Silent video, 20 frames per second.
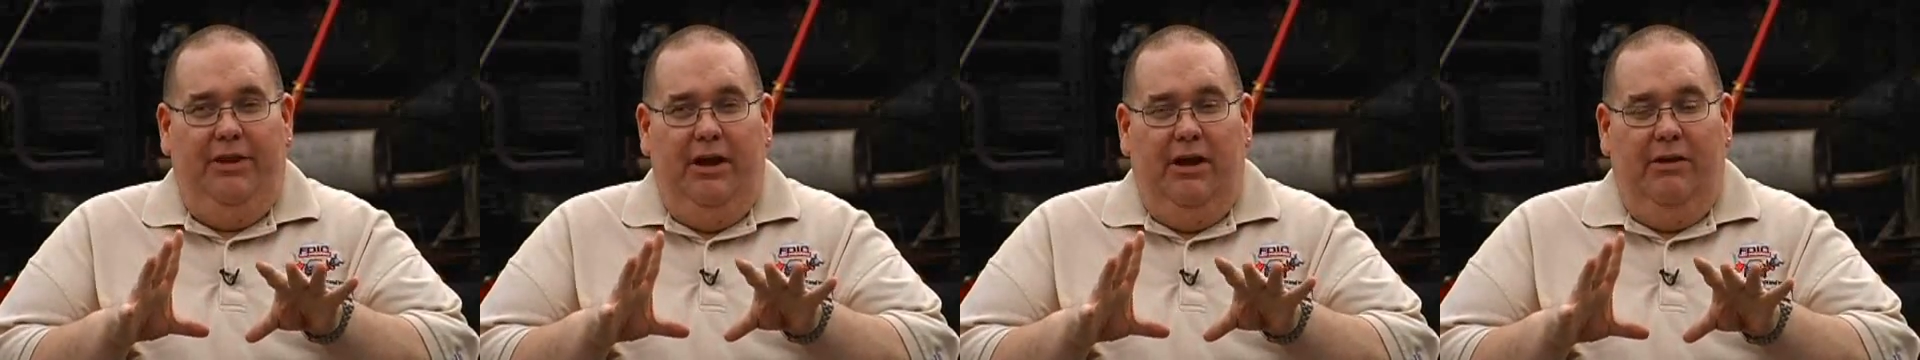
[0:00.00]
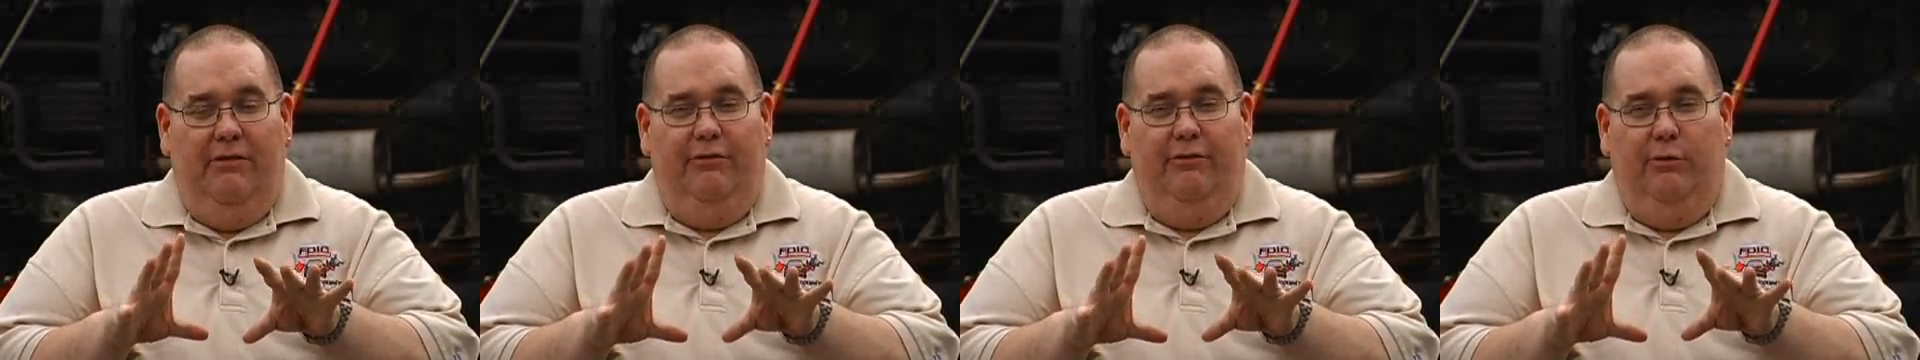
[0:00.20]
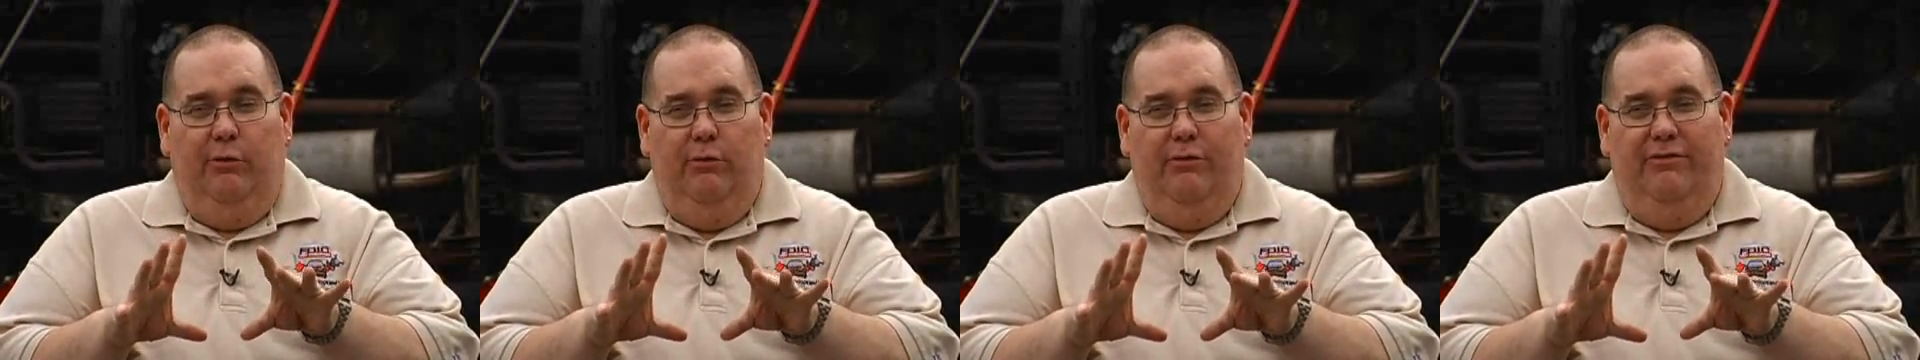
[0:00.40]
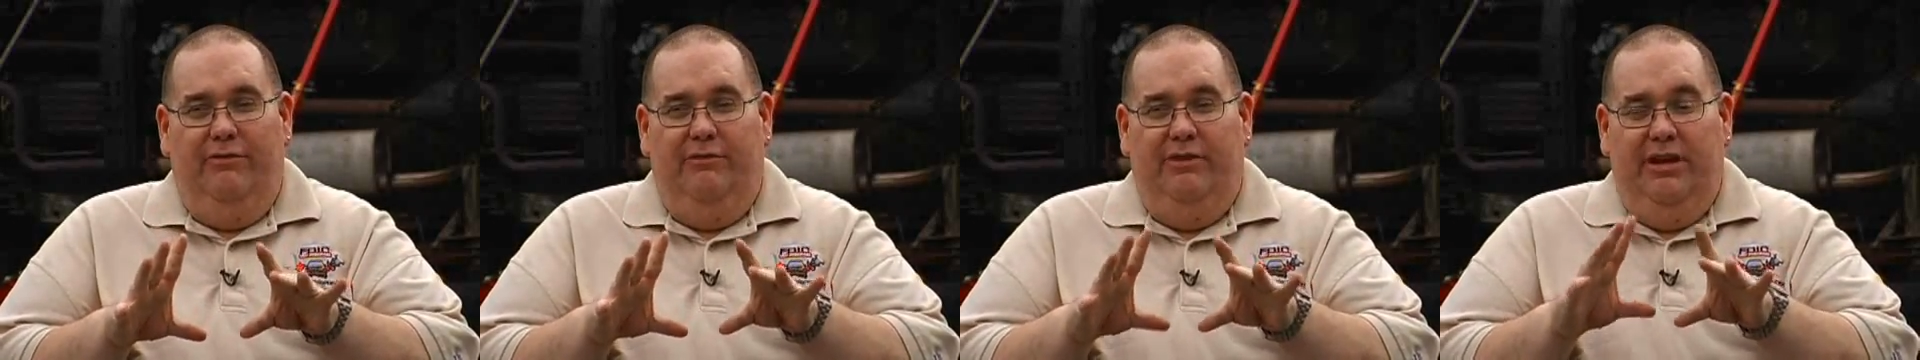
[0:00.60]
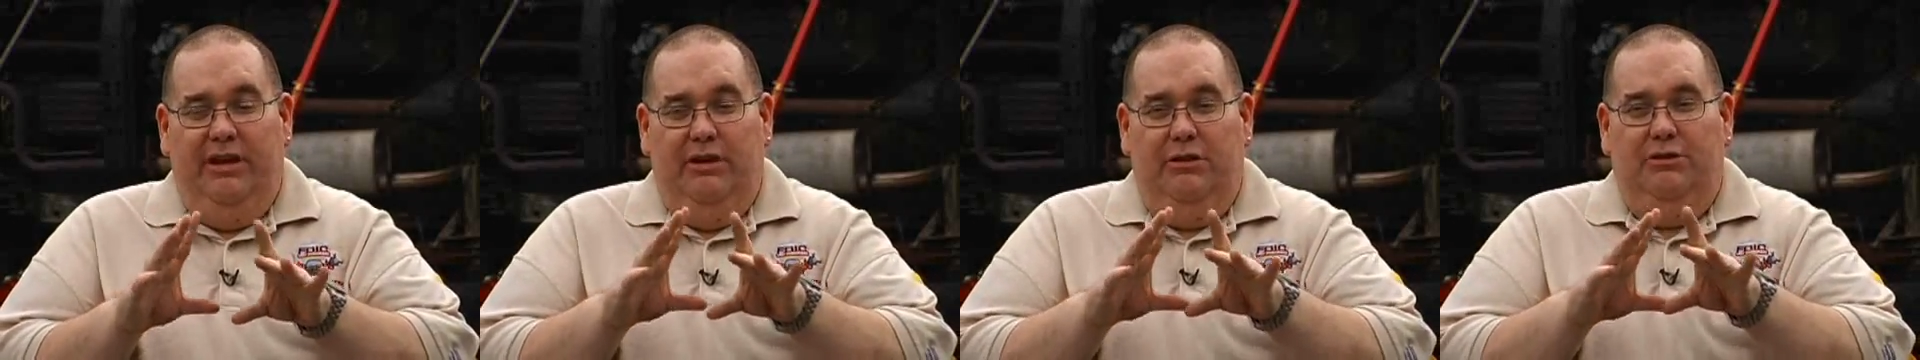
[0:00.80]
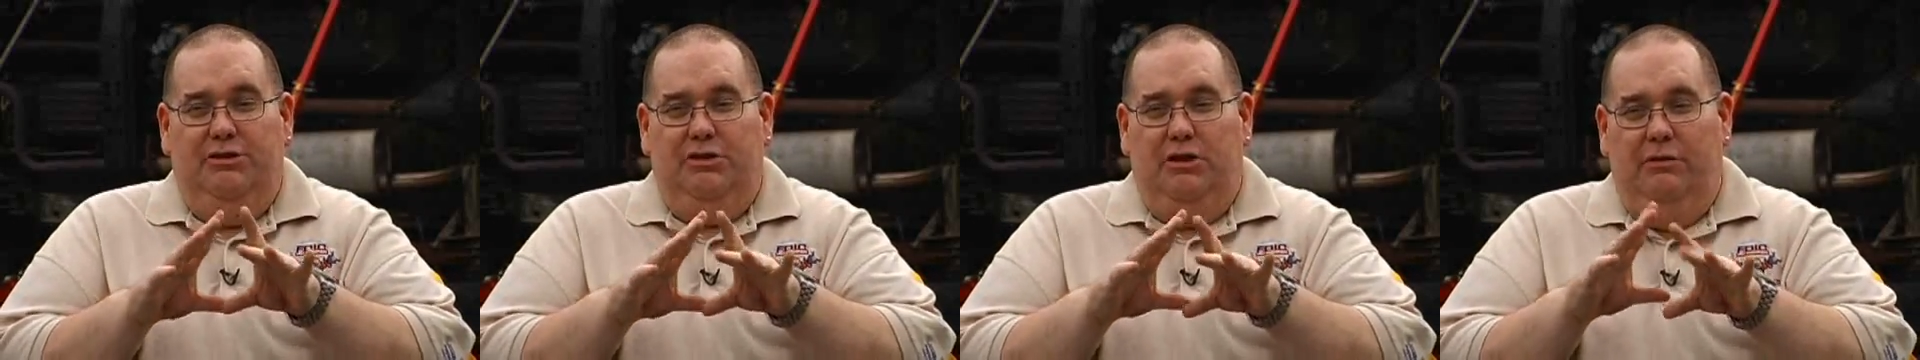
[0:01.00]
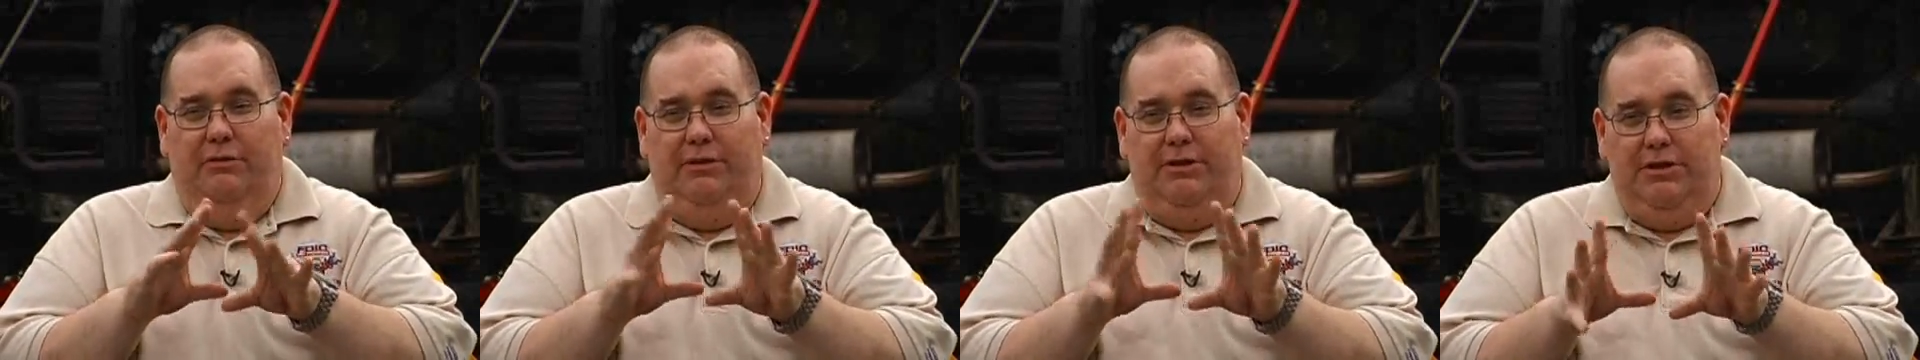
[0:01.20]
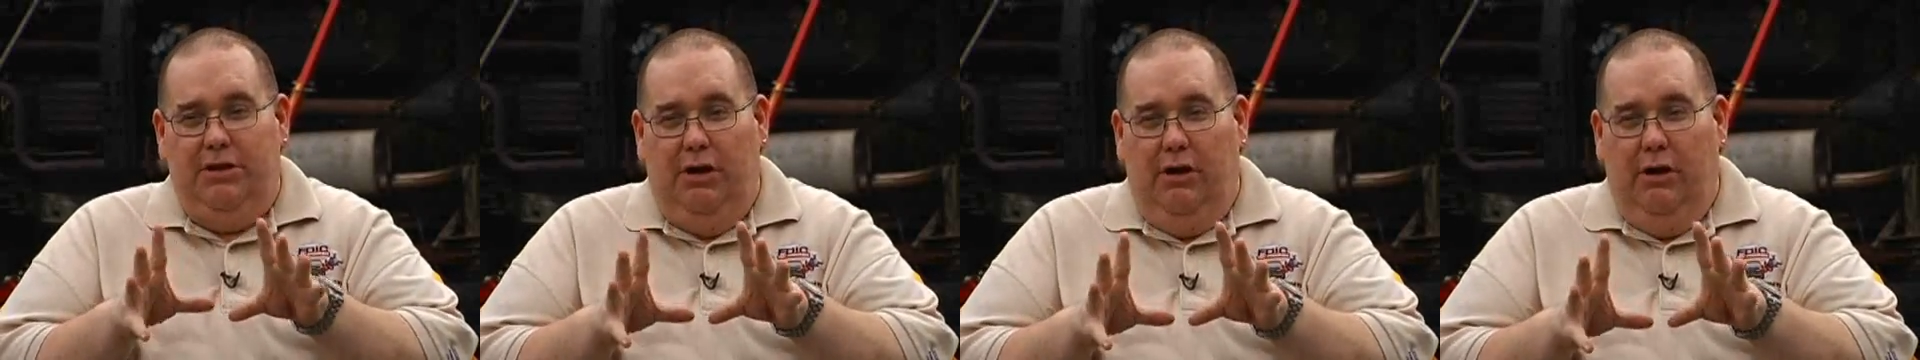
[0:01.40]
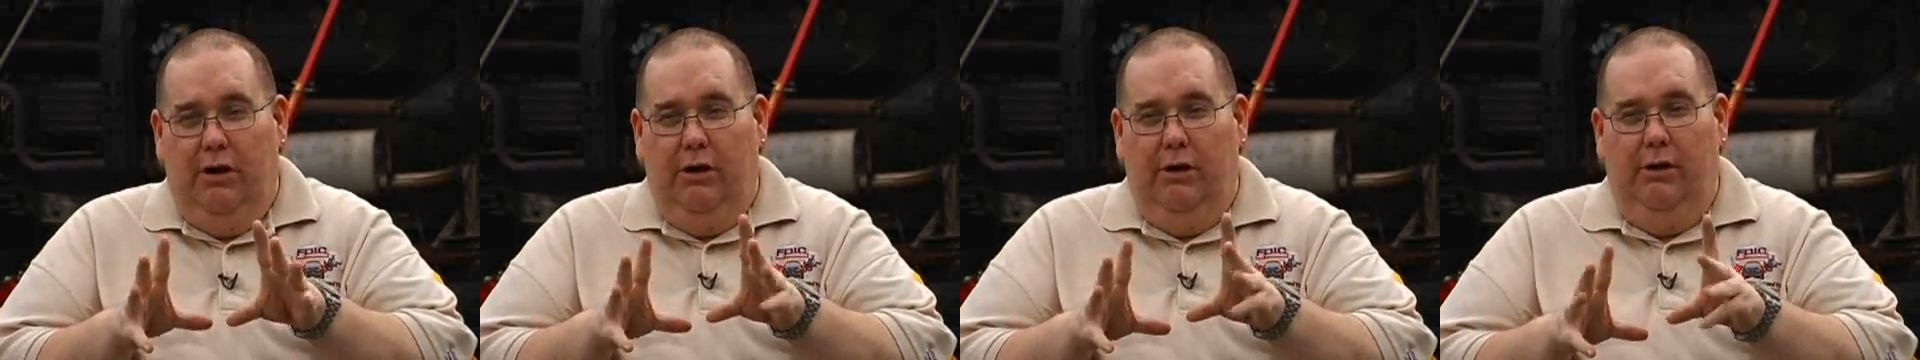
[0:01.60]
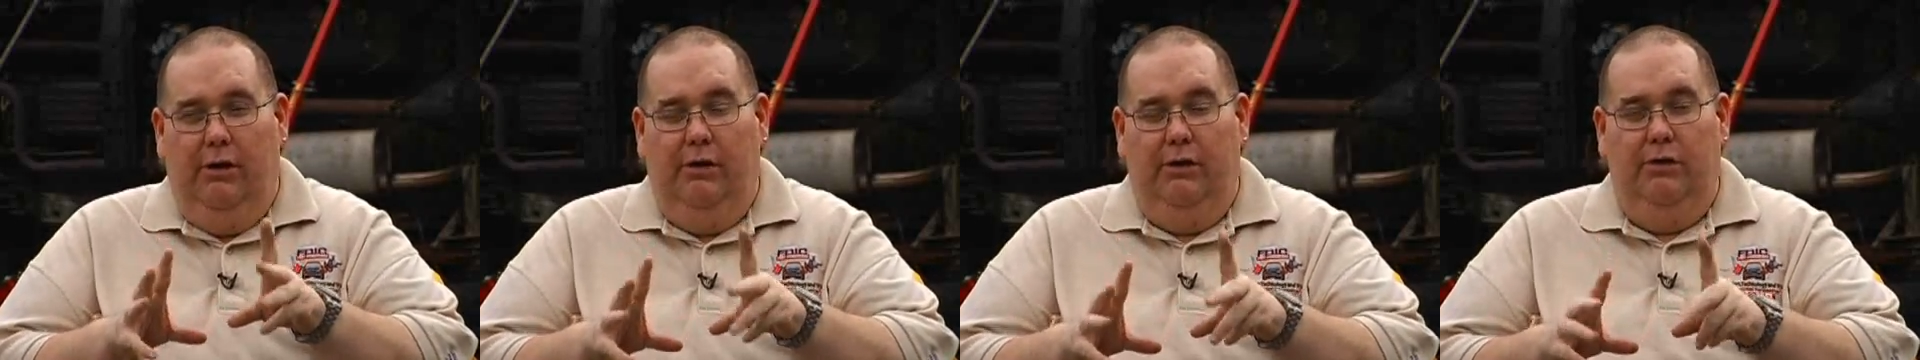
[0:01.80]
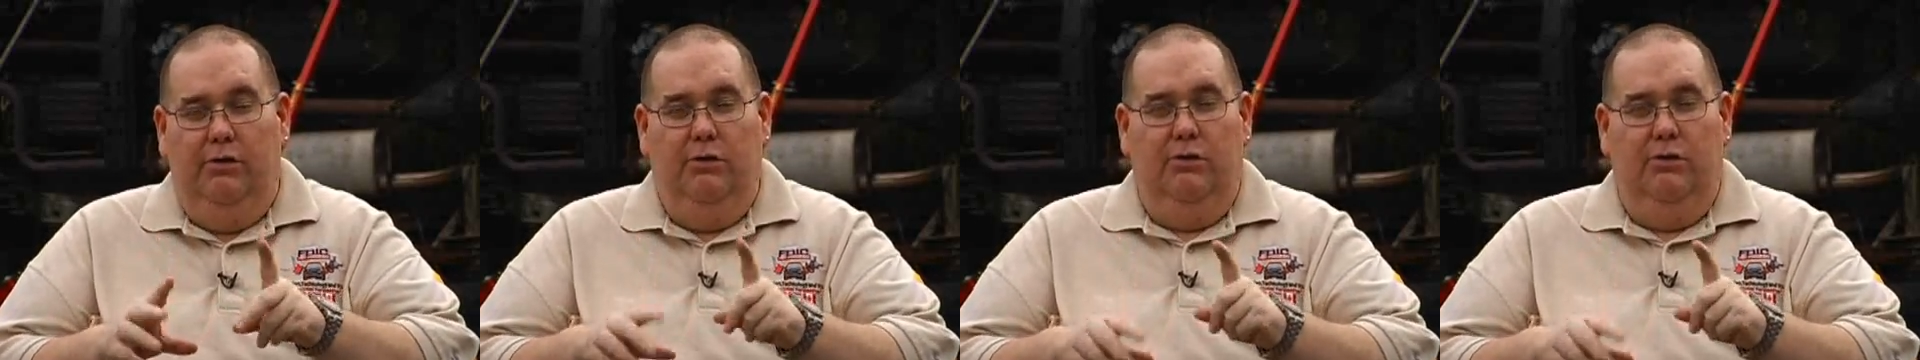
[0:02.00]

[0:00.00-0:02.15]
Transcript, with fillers: there for if vehicle's overturned